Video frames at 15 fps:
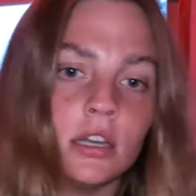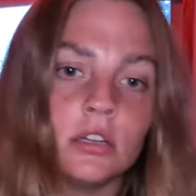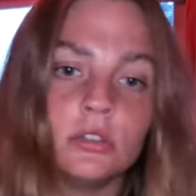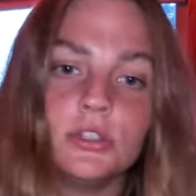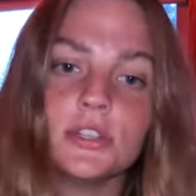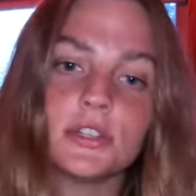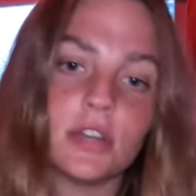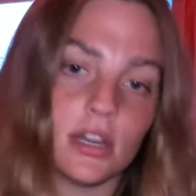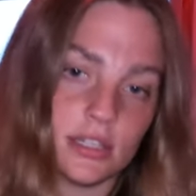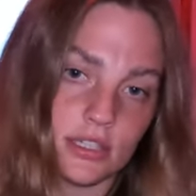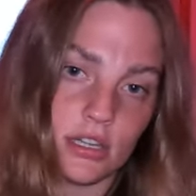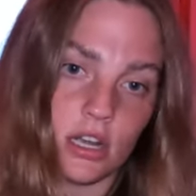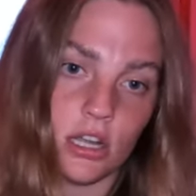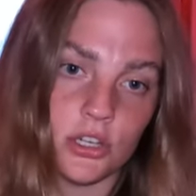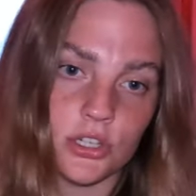Hilda's
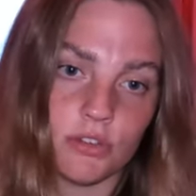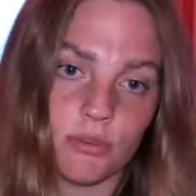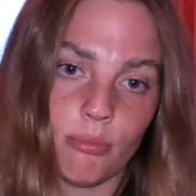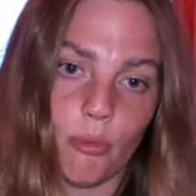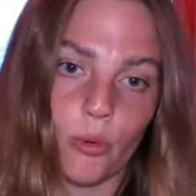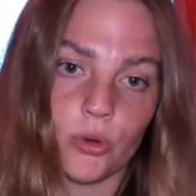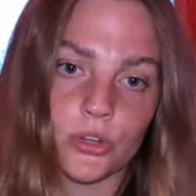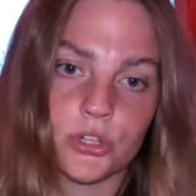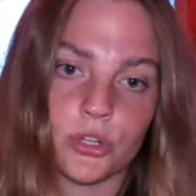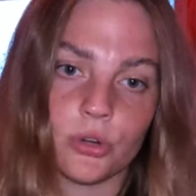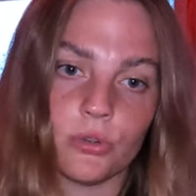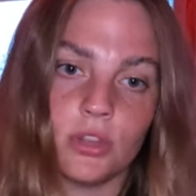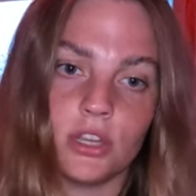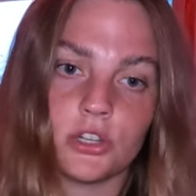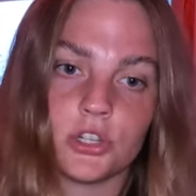toxicology reports
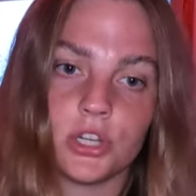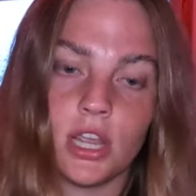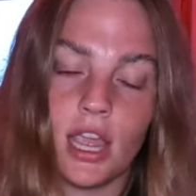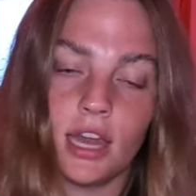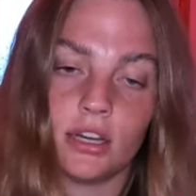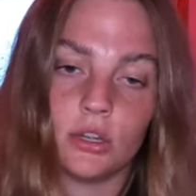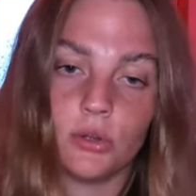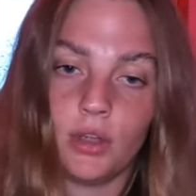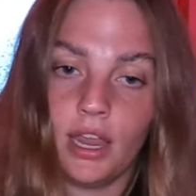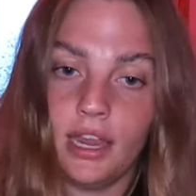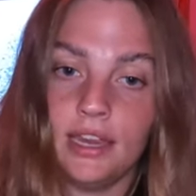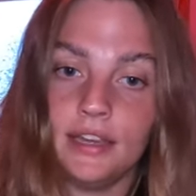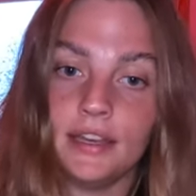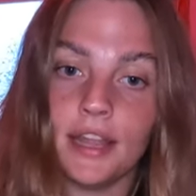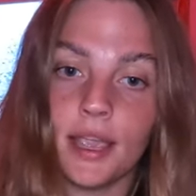showed that she had
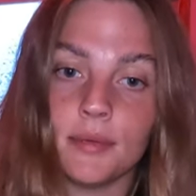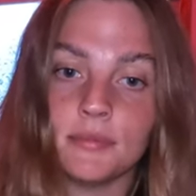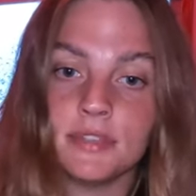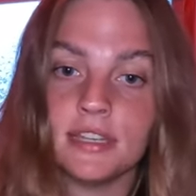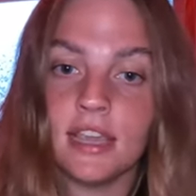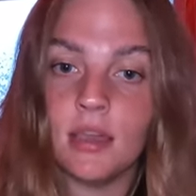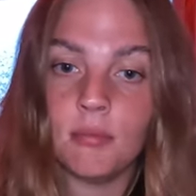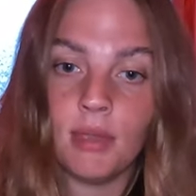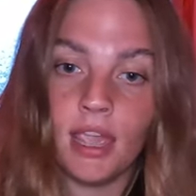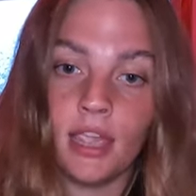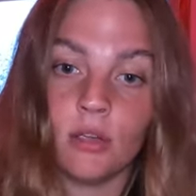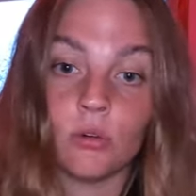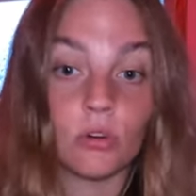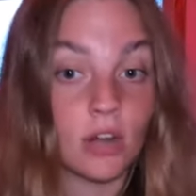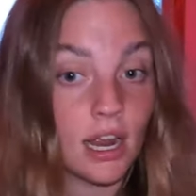cocaine,
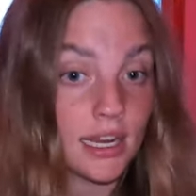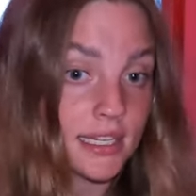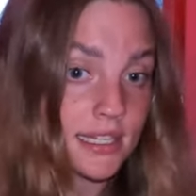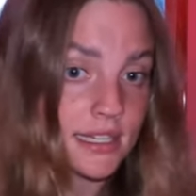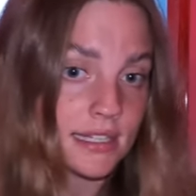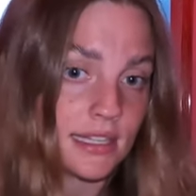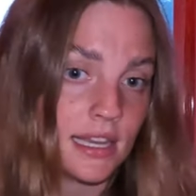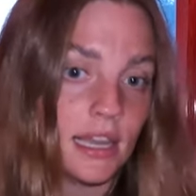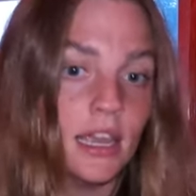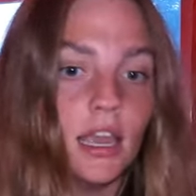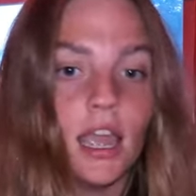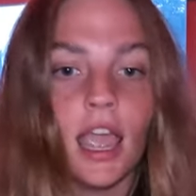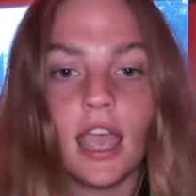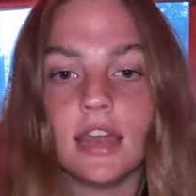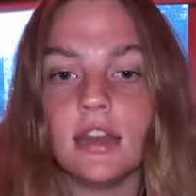MDMA or ecstasy,
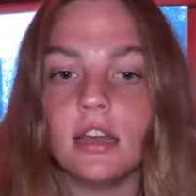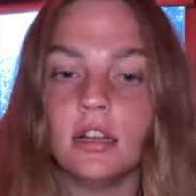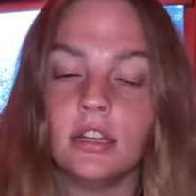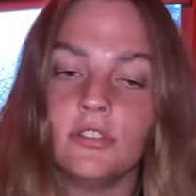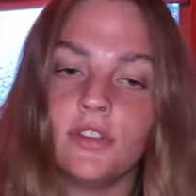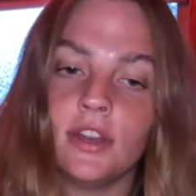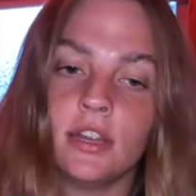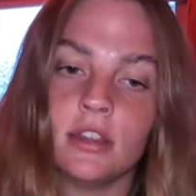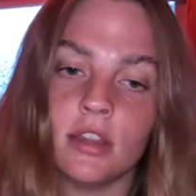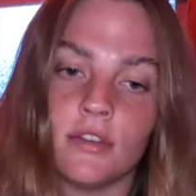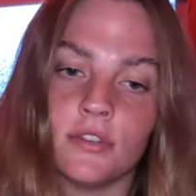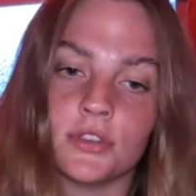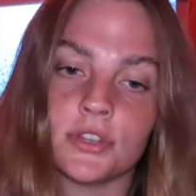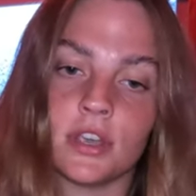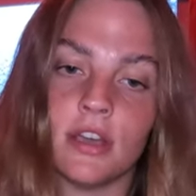and elevated
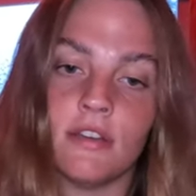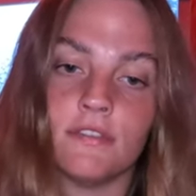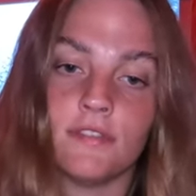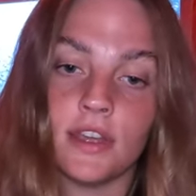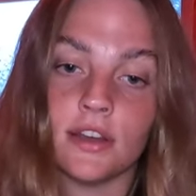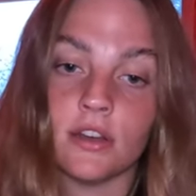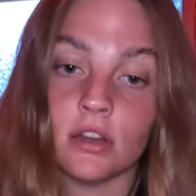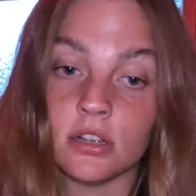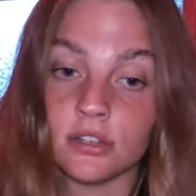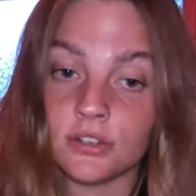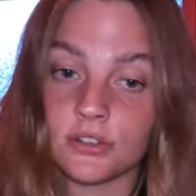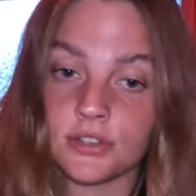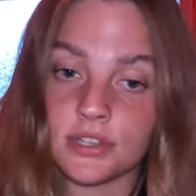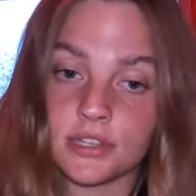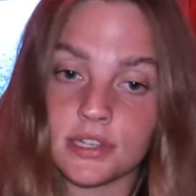levels of fentanyl in
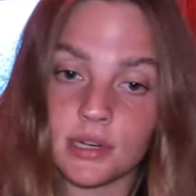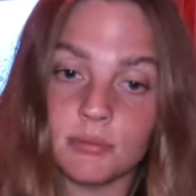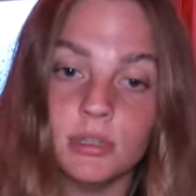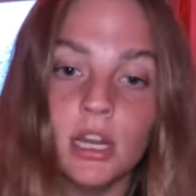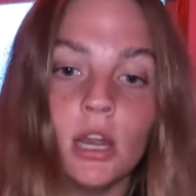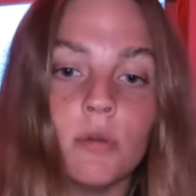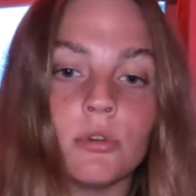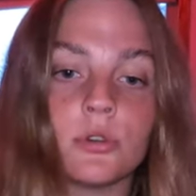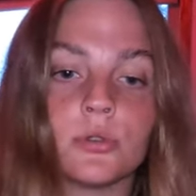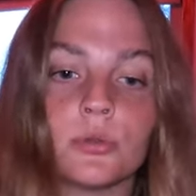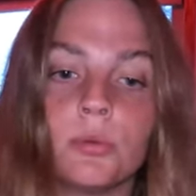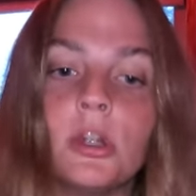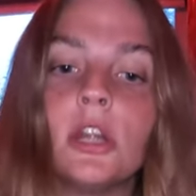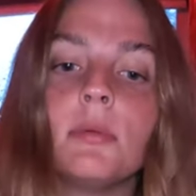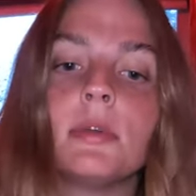her system, which
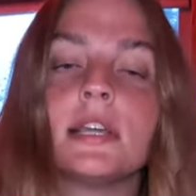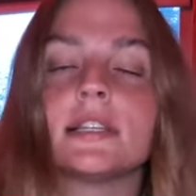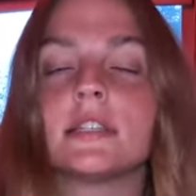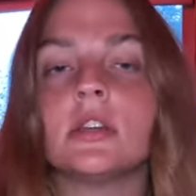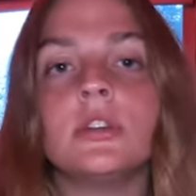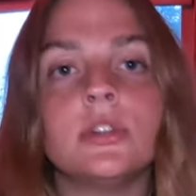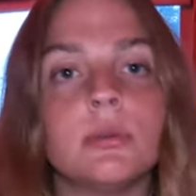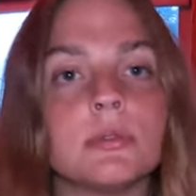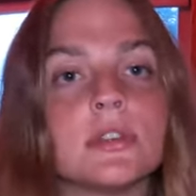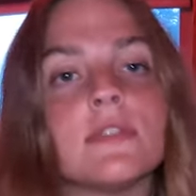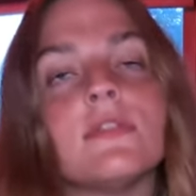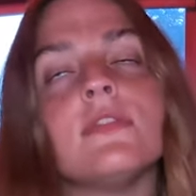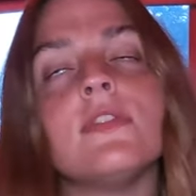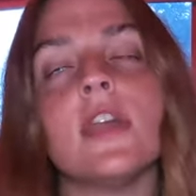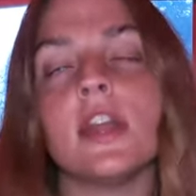was weird because Hilda was
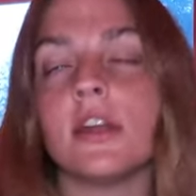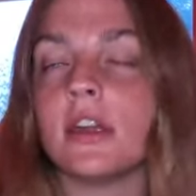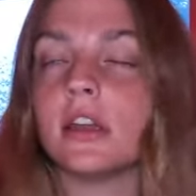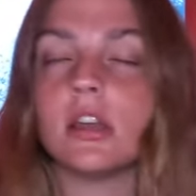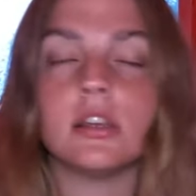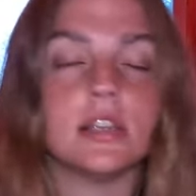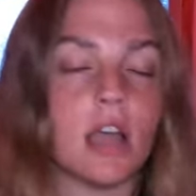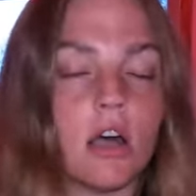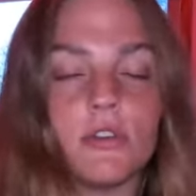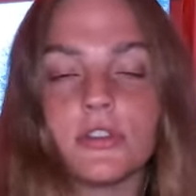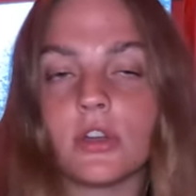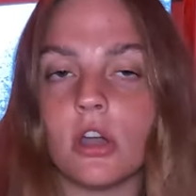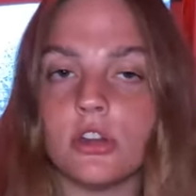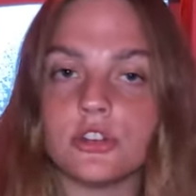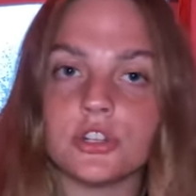a very
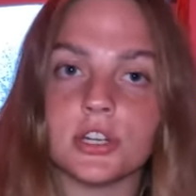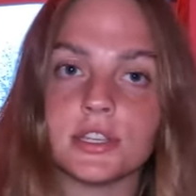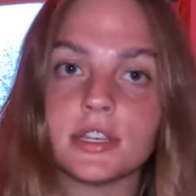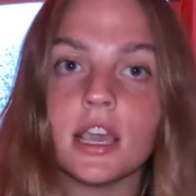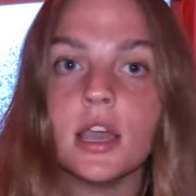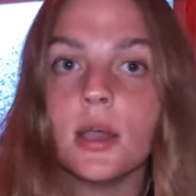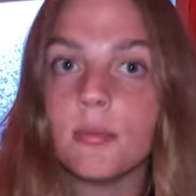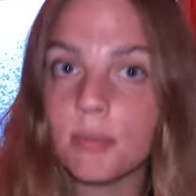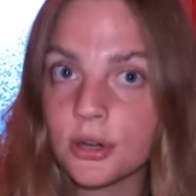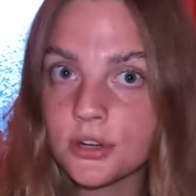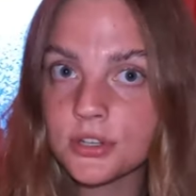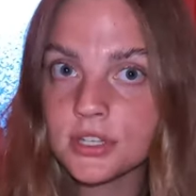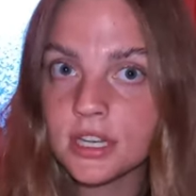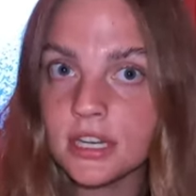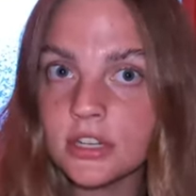health conscious
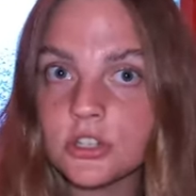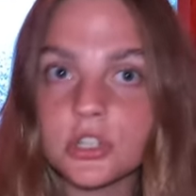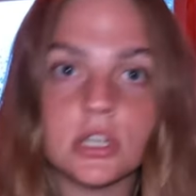person.